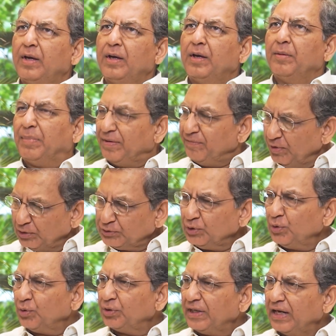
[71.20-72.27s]
But we also
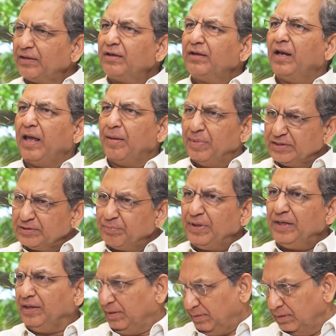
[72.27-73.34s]
know that
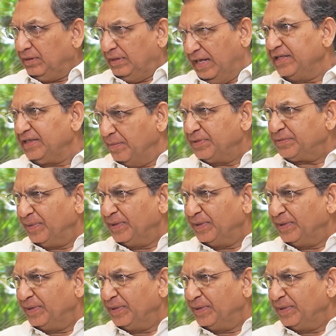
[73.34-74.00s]
MSP, there is MSP